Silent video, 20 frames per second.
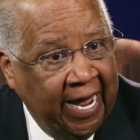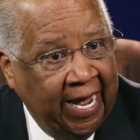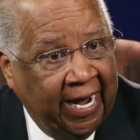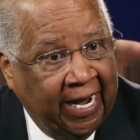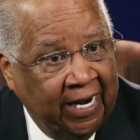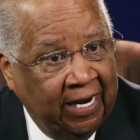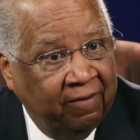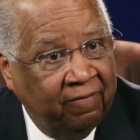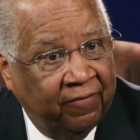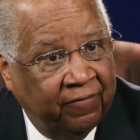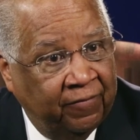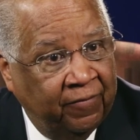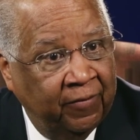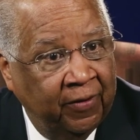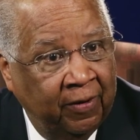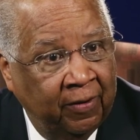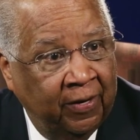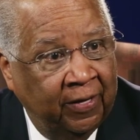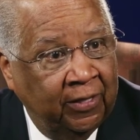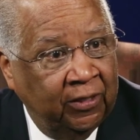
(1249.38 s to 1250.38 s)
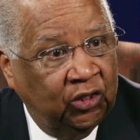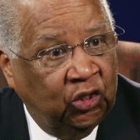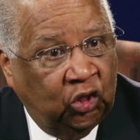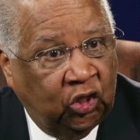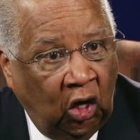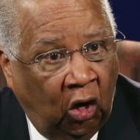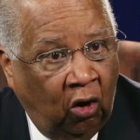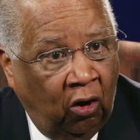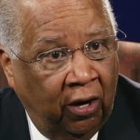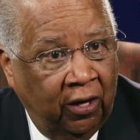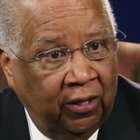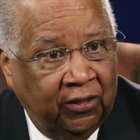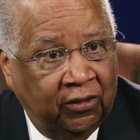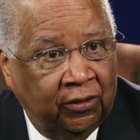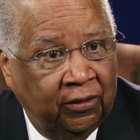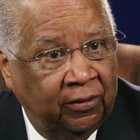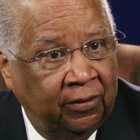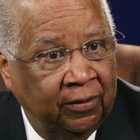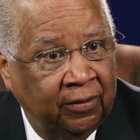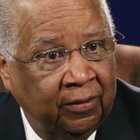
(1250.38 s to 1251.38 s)
negative
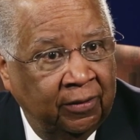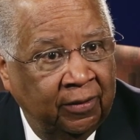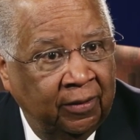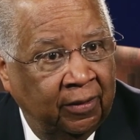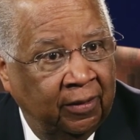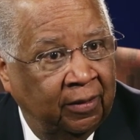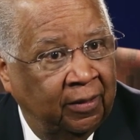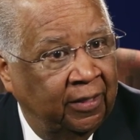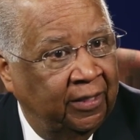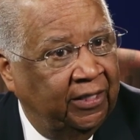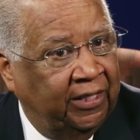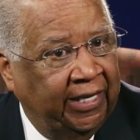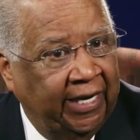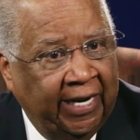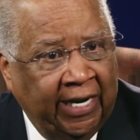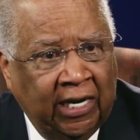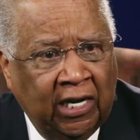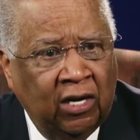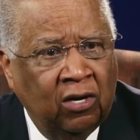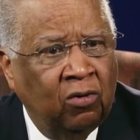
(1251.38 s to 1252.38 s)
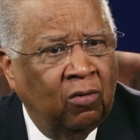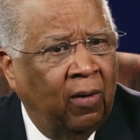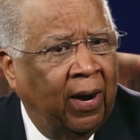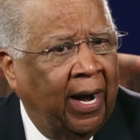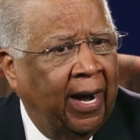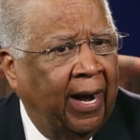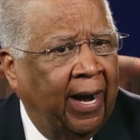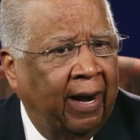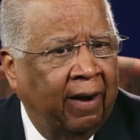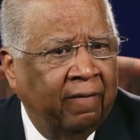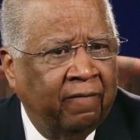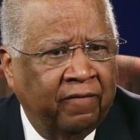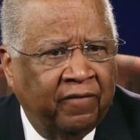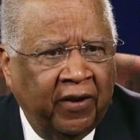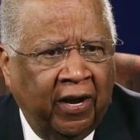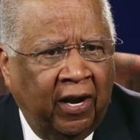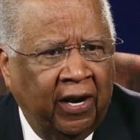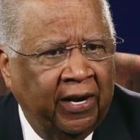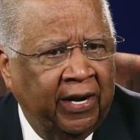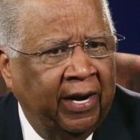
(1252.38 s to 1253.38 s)
charge, DUI,
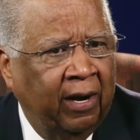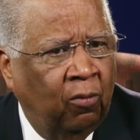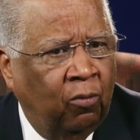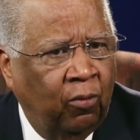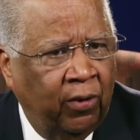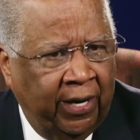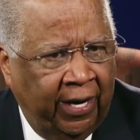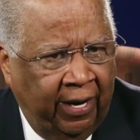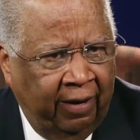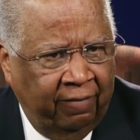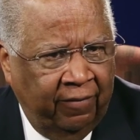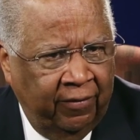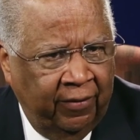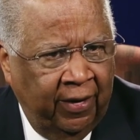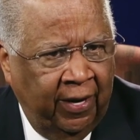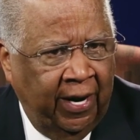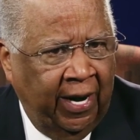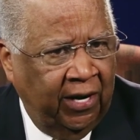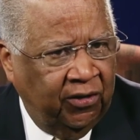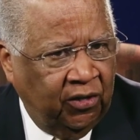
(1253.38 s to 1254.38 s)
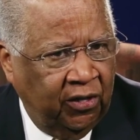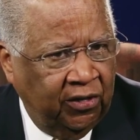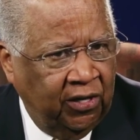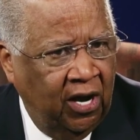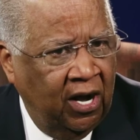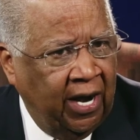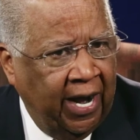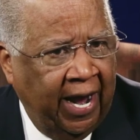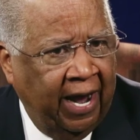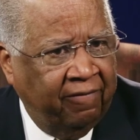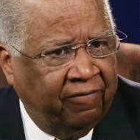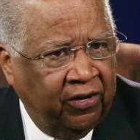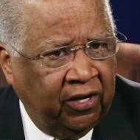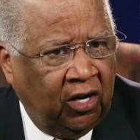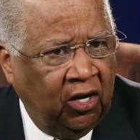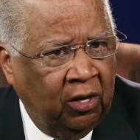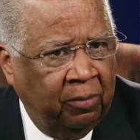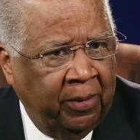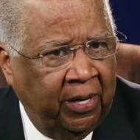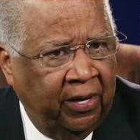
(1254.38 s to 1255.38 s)
felony, or whatever, as a young
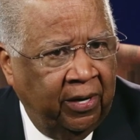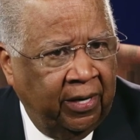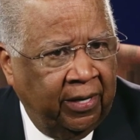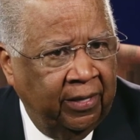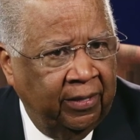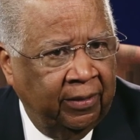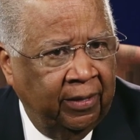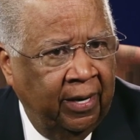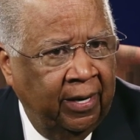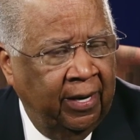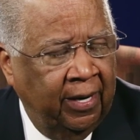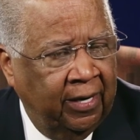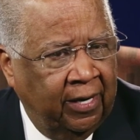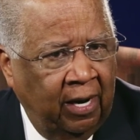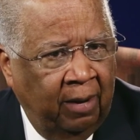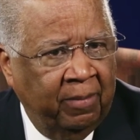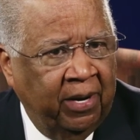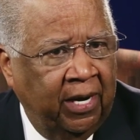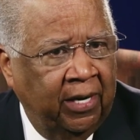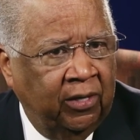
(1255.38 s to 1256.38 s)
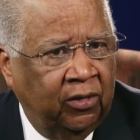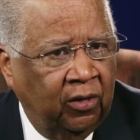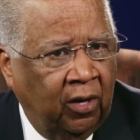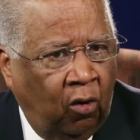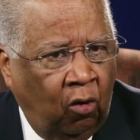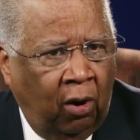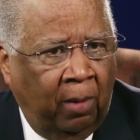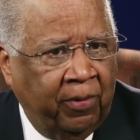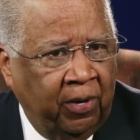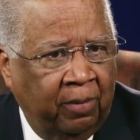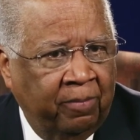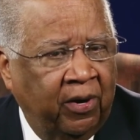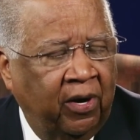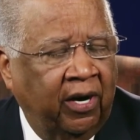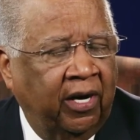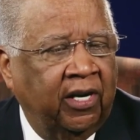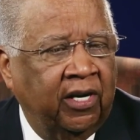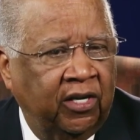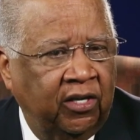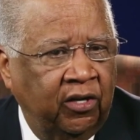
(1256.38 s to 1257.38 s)
African American coming into corporate
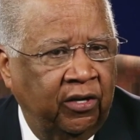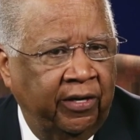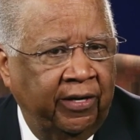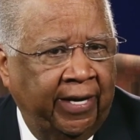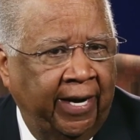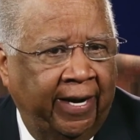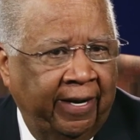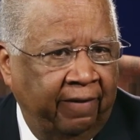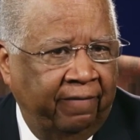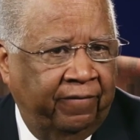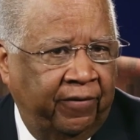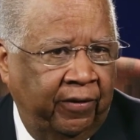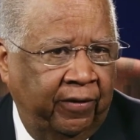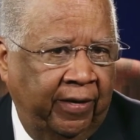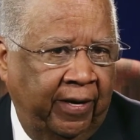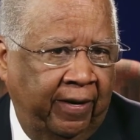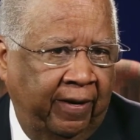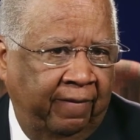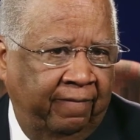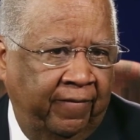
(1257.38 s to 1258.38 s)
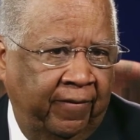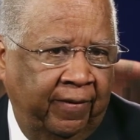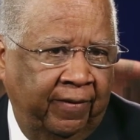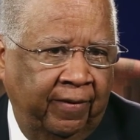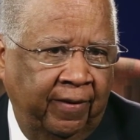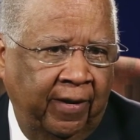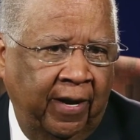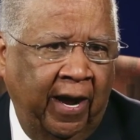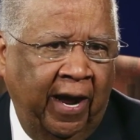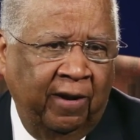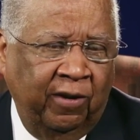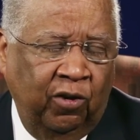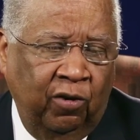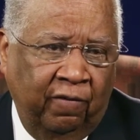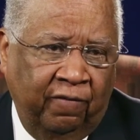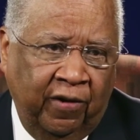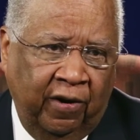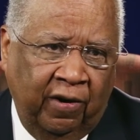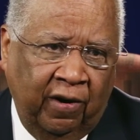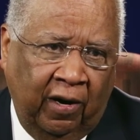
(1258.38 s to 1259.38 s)
America, you're dead if you have it. And
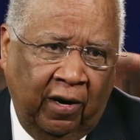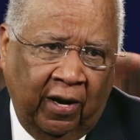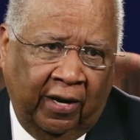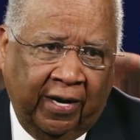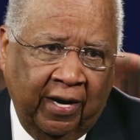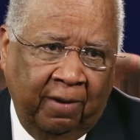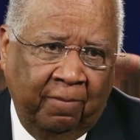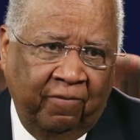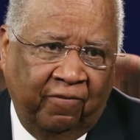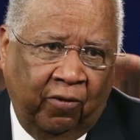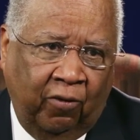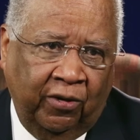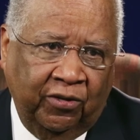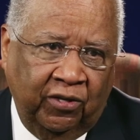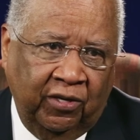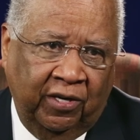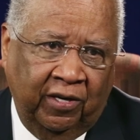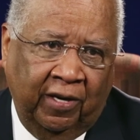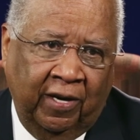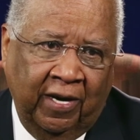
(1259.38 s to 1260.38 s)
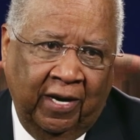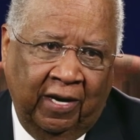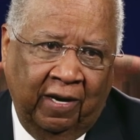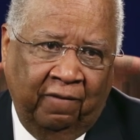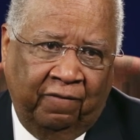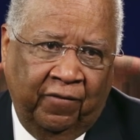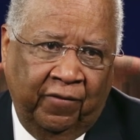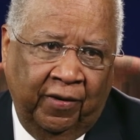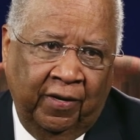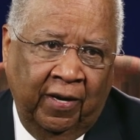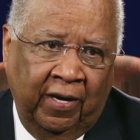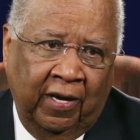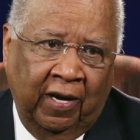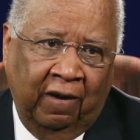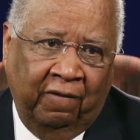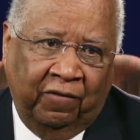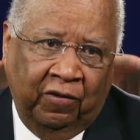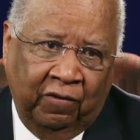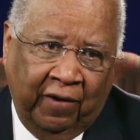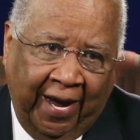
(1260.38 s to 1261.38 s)
you're very lucky and fortunate
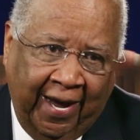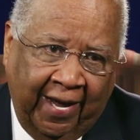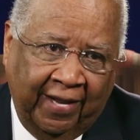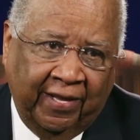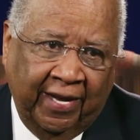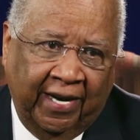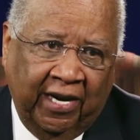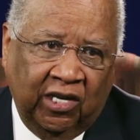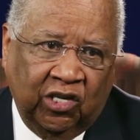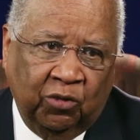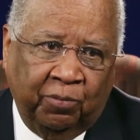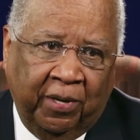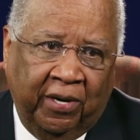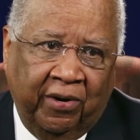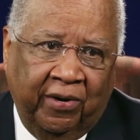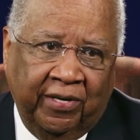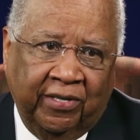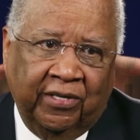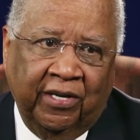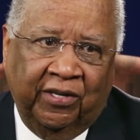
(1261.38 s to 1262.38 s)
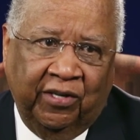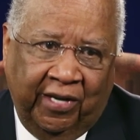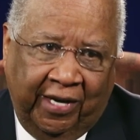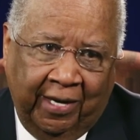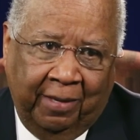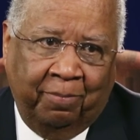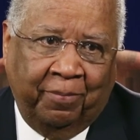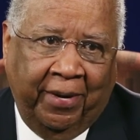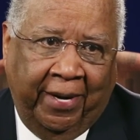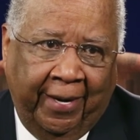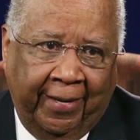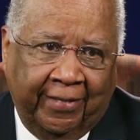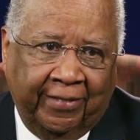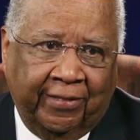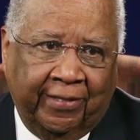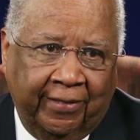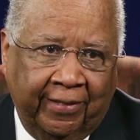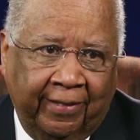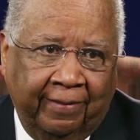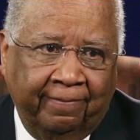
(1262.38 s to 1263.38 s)
if you had that experience and you get
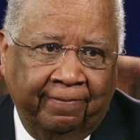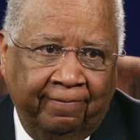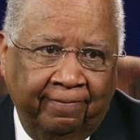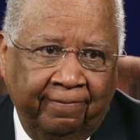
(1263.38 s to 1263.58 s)
past it.